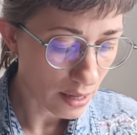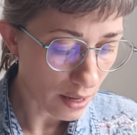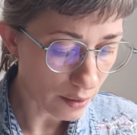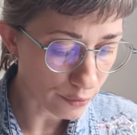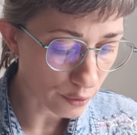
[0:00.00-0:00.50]

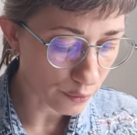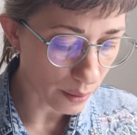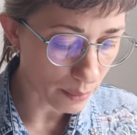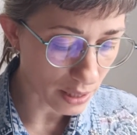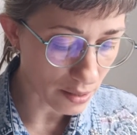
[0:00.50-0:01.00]

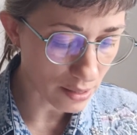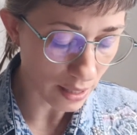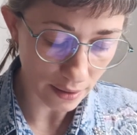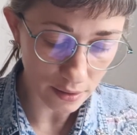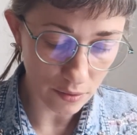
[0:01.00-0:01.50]
Afro-feminist
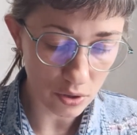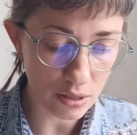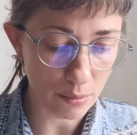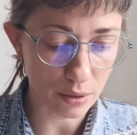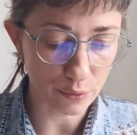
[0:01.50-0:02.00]

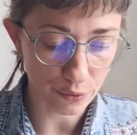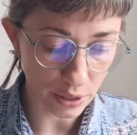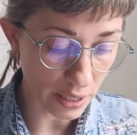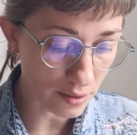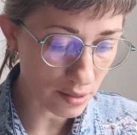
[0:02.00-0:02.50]
activism in
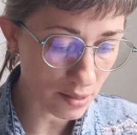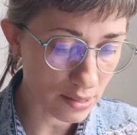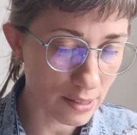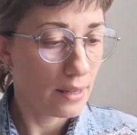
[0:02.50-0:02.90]
France.